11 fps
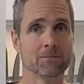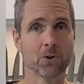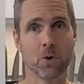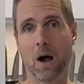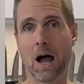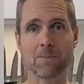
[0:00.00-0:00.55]

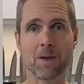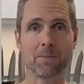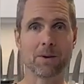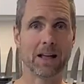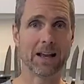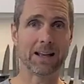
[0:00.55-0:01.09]
So I may
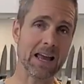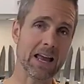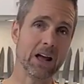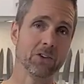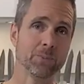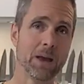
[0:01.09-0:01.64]
be like, hey,
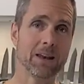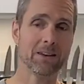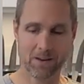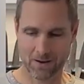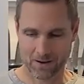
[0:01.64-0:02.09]
I'll spend